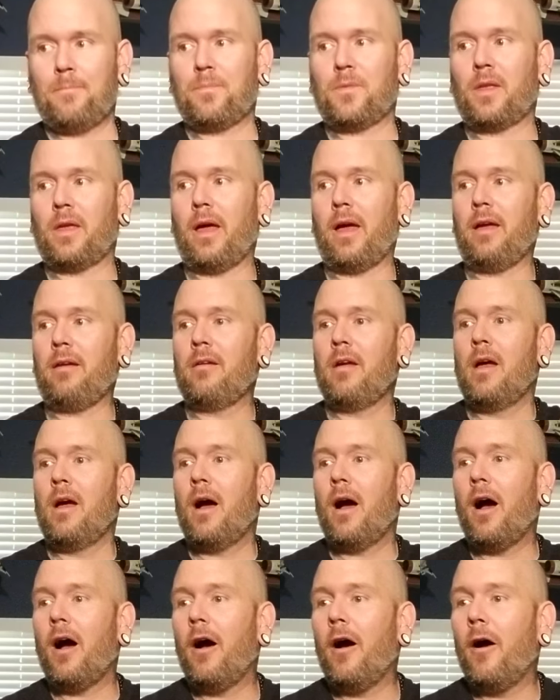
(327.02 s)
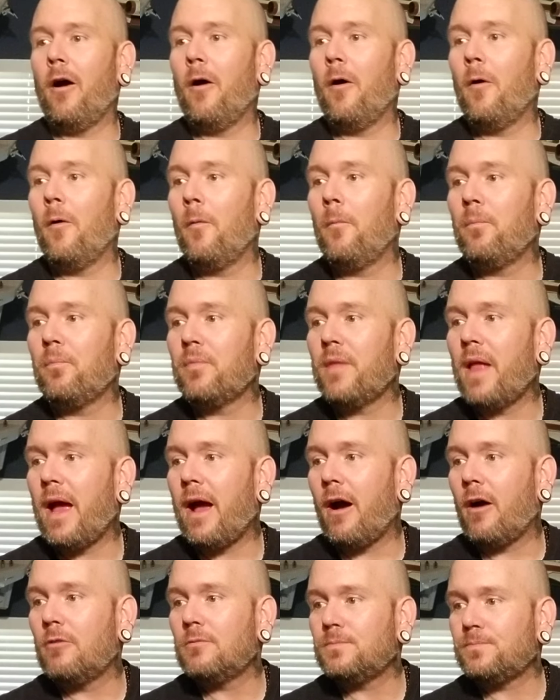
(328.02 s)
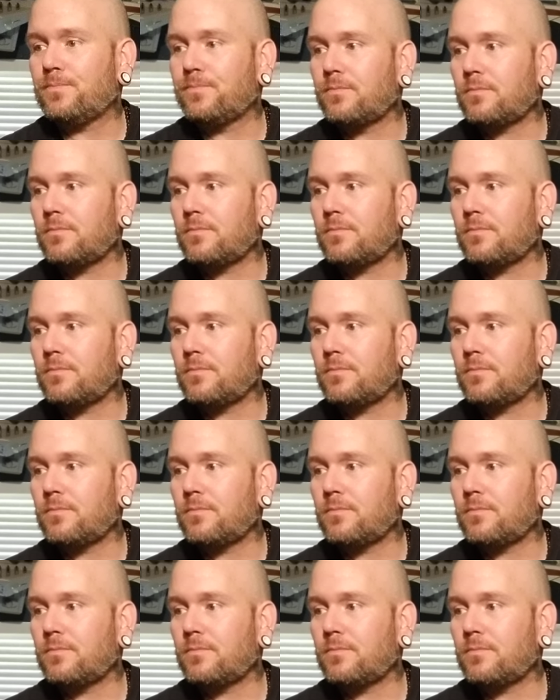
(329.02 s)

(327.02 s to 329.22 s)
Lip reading: Okay. Now,